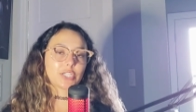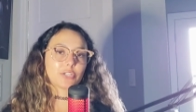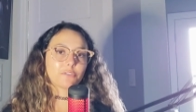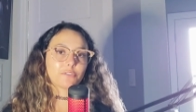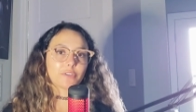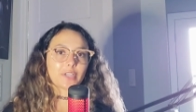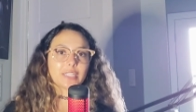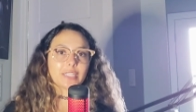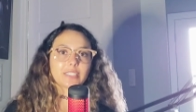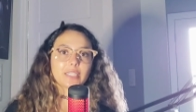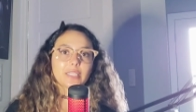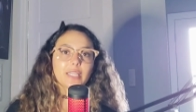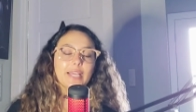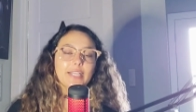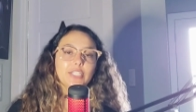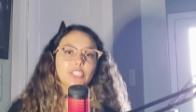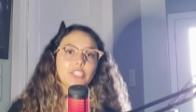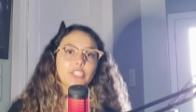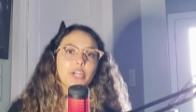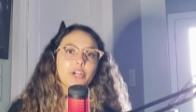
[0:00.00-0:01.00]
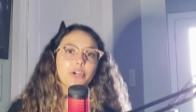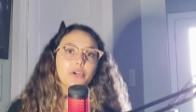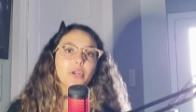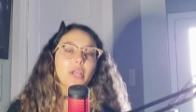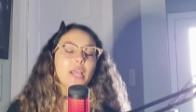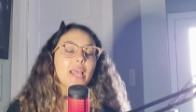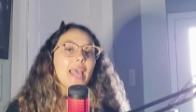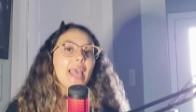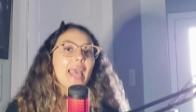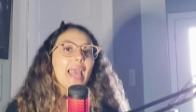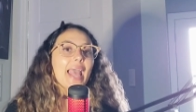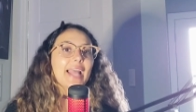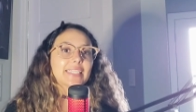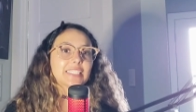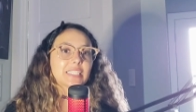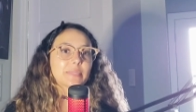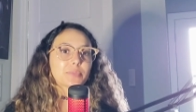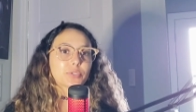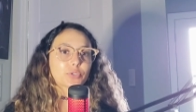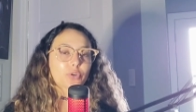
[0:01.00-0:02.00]
Don't forget to like, share,
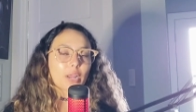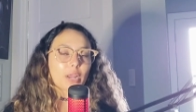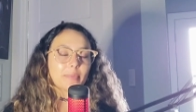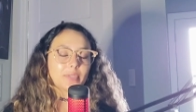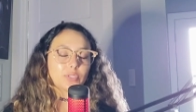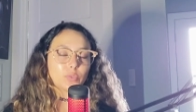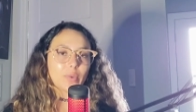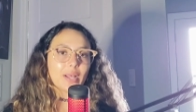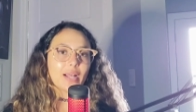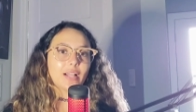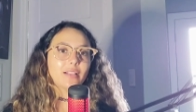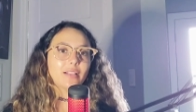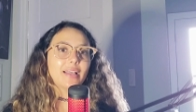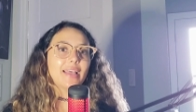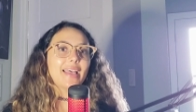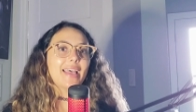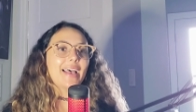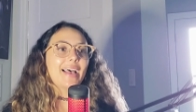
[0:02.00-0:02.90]
and subscribe as well.